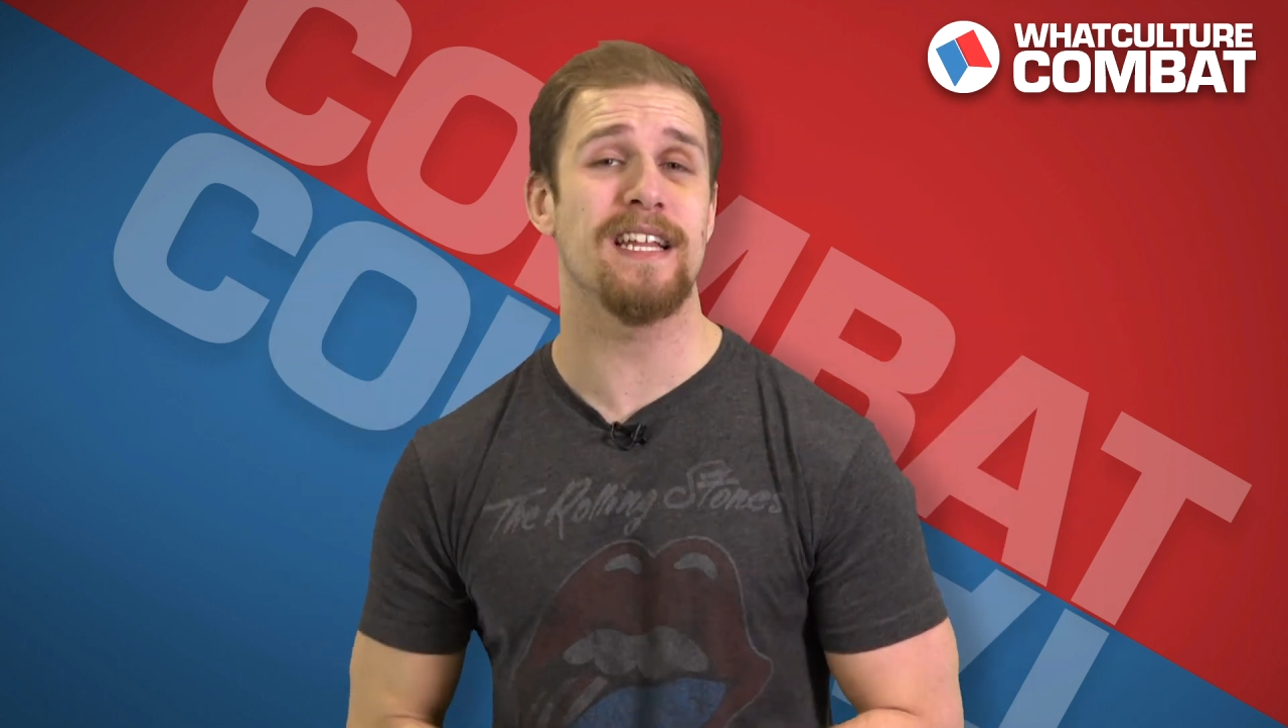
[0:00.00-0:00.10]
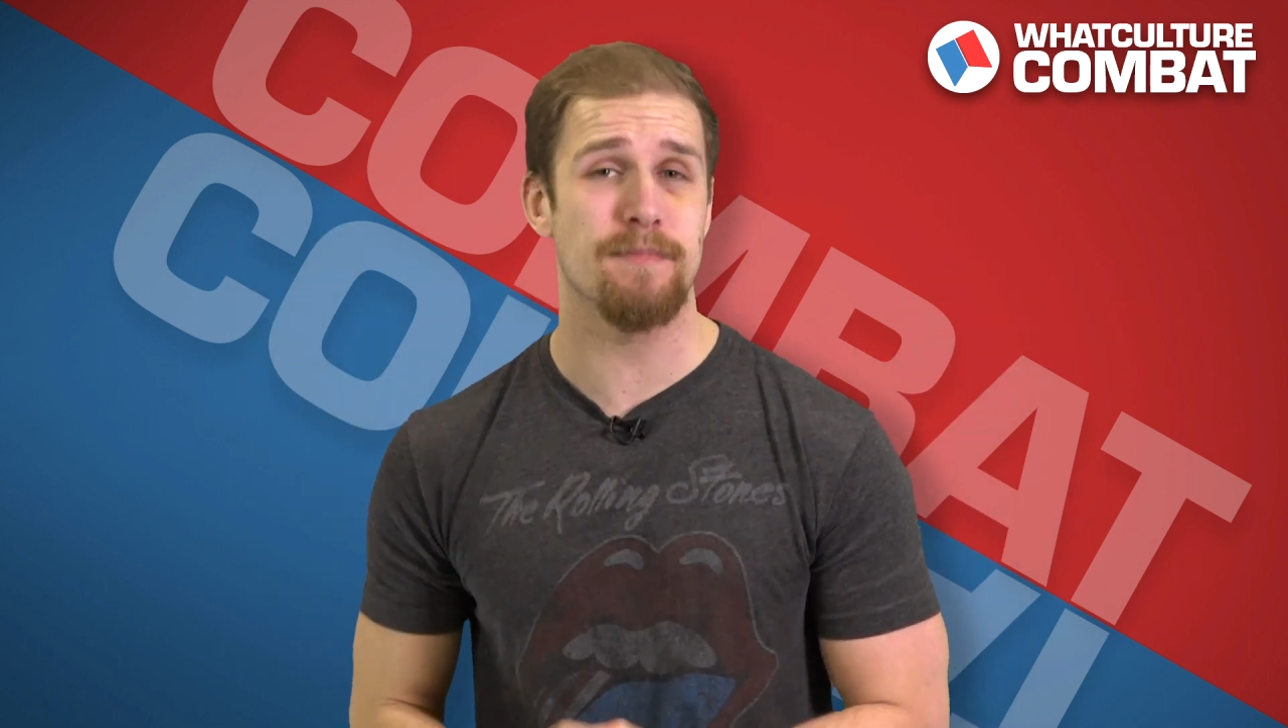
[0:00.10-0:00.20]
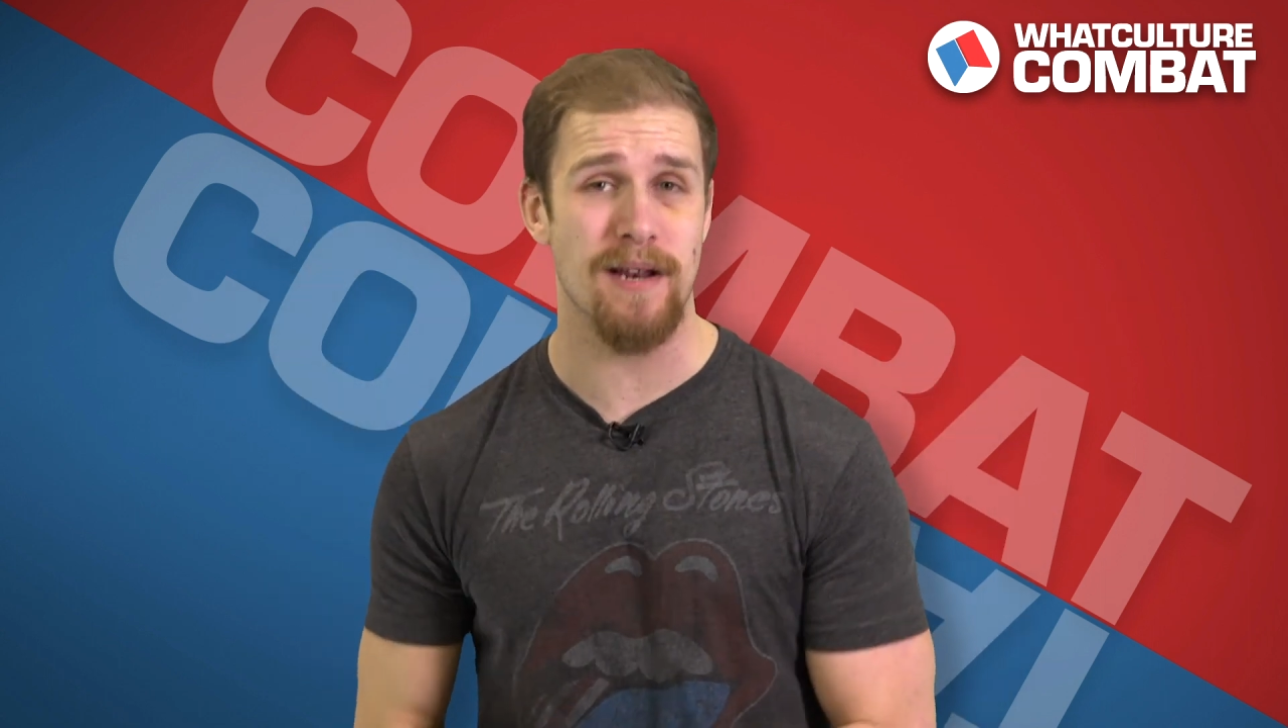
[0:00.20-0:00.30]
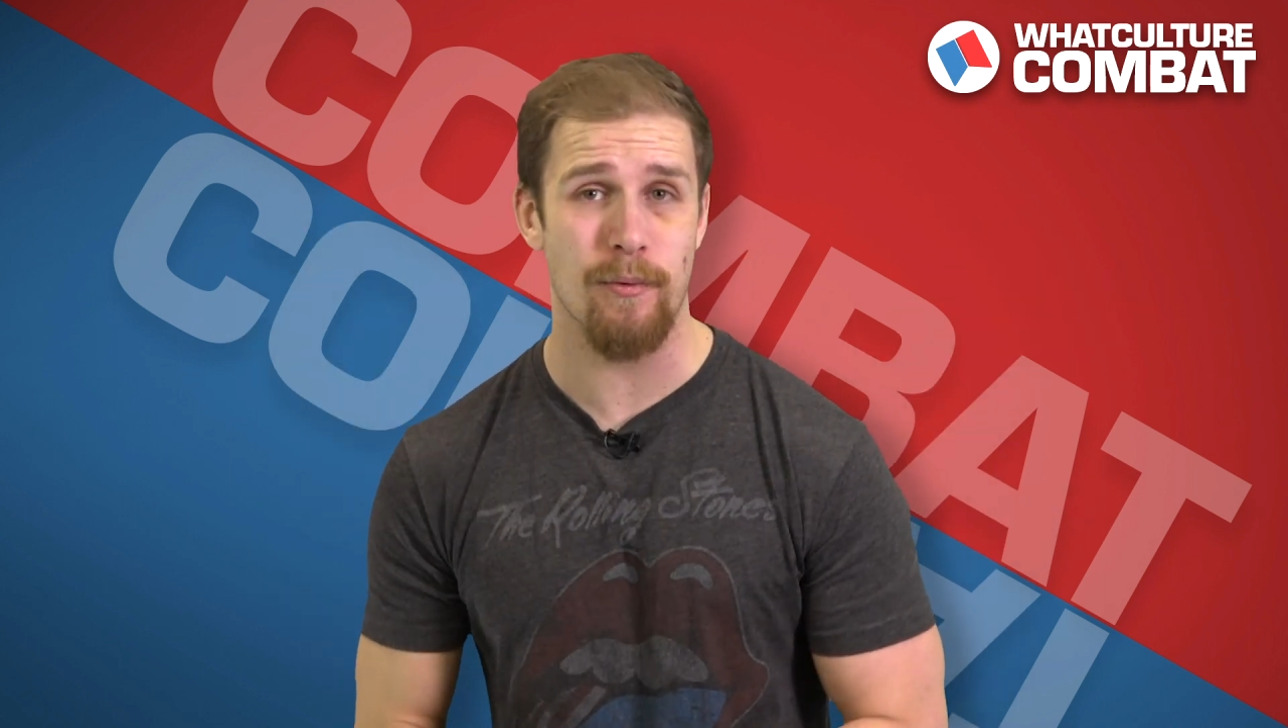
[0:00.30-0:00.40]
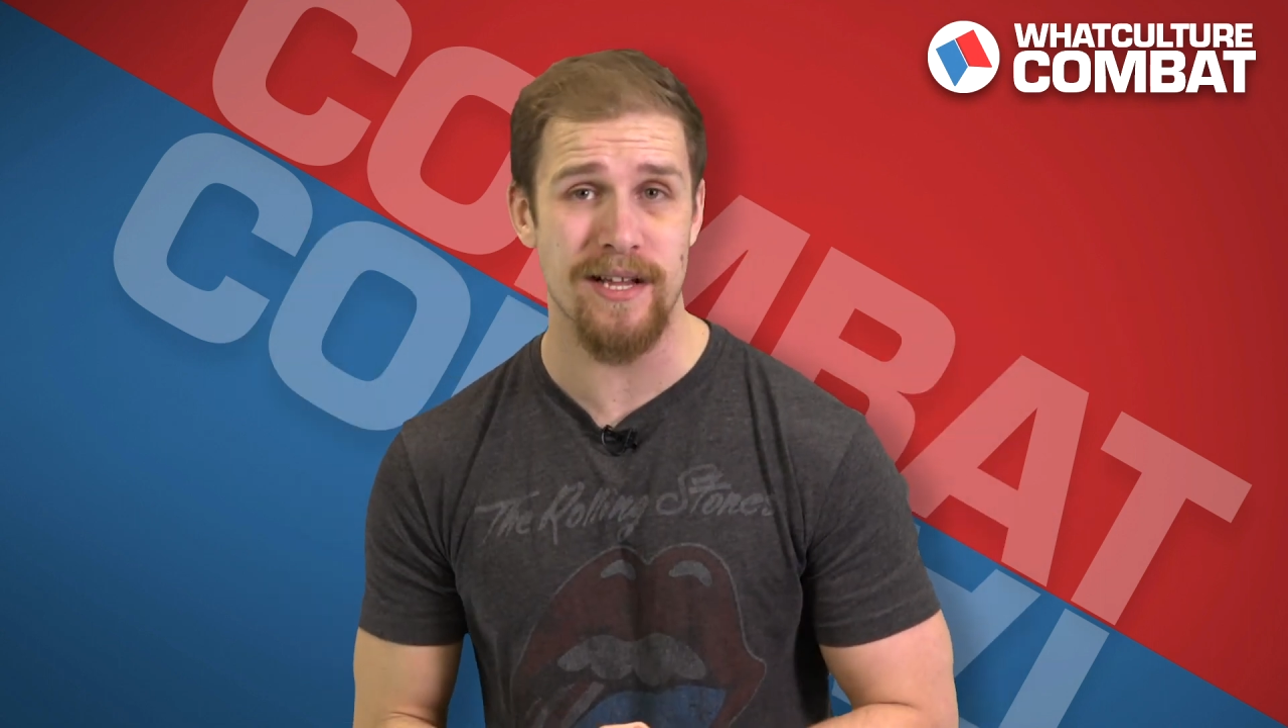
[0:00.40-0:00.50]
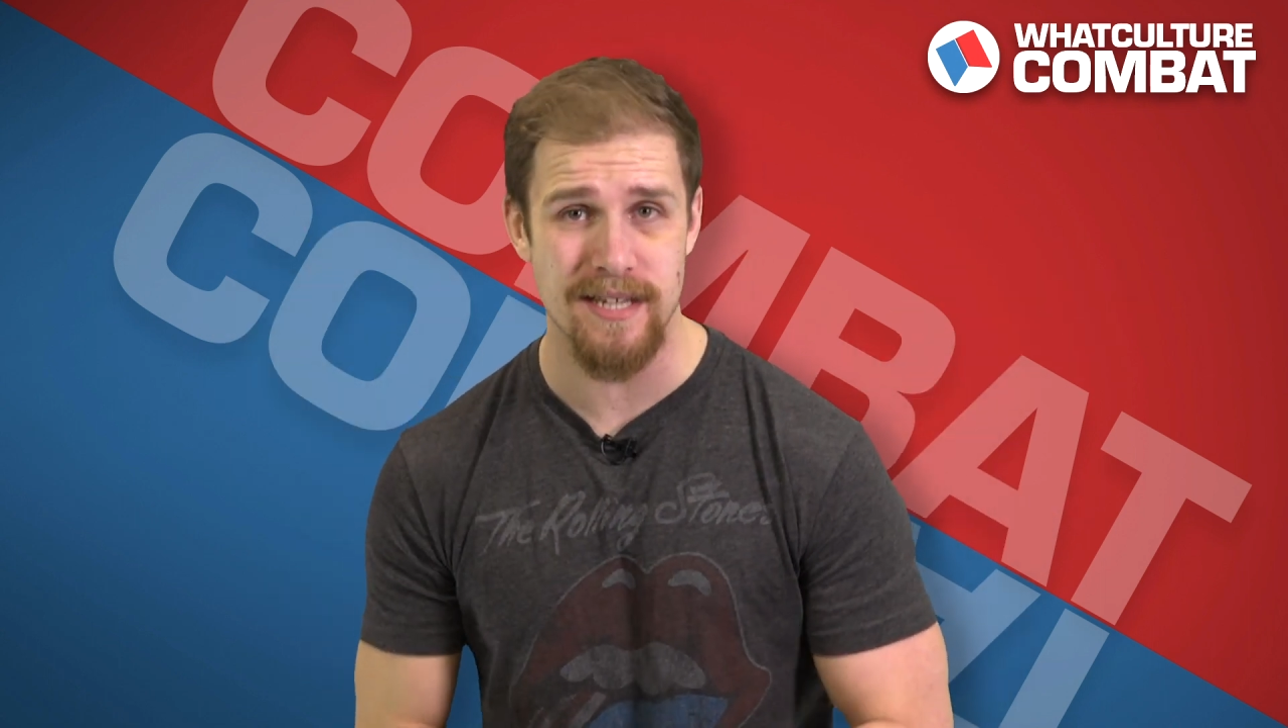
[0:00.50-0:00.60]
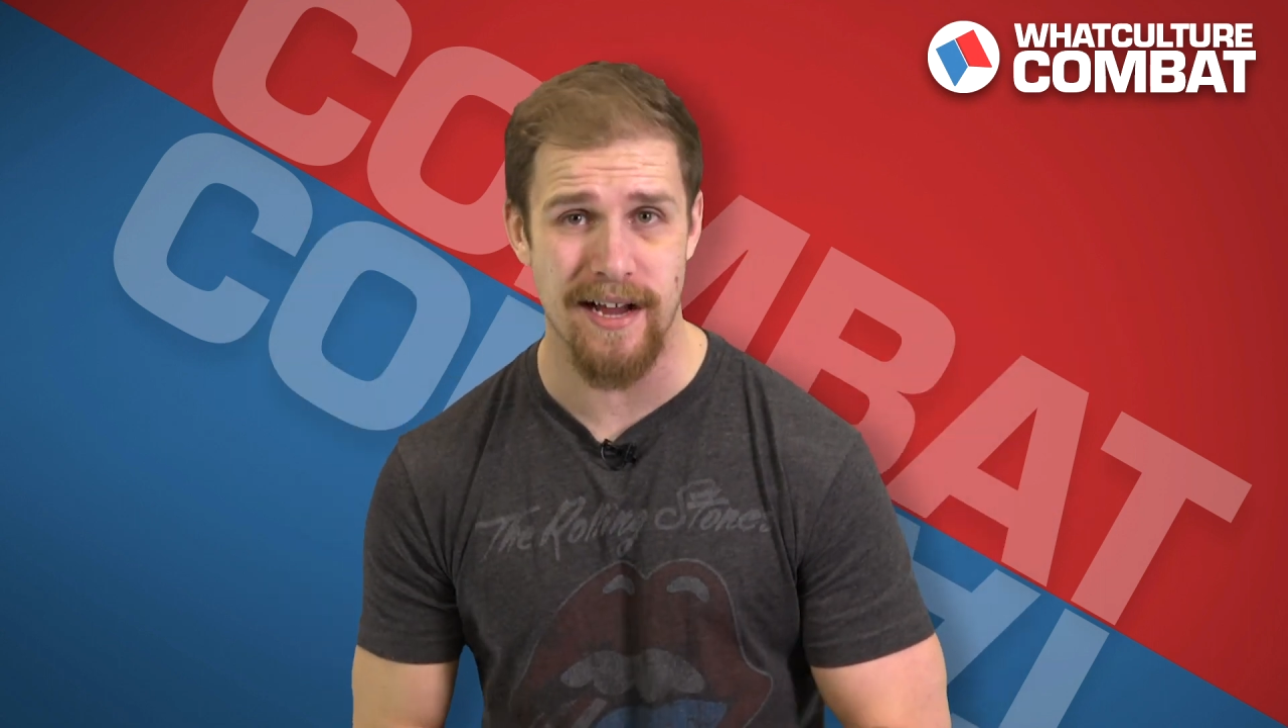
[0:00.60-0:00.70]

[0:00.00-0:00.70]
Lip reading: his middleweight